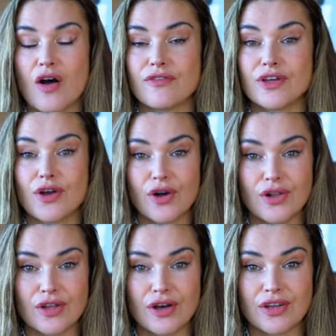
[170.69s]
of the
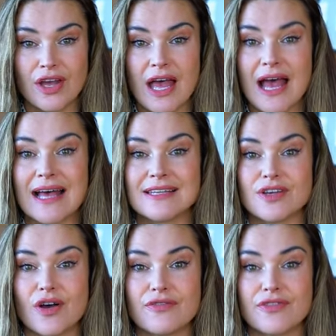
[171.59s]
colon,
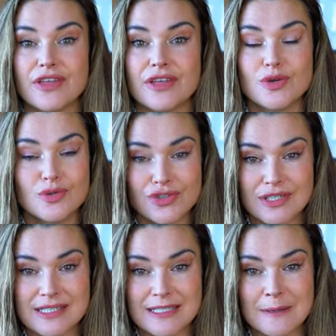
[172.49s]
and of the
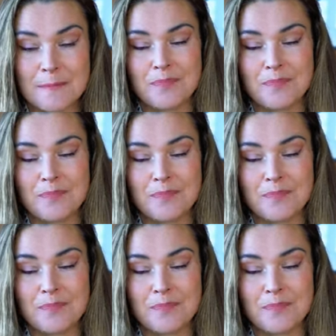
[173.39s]
uterus.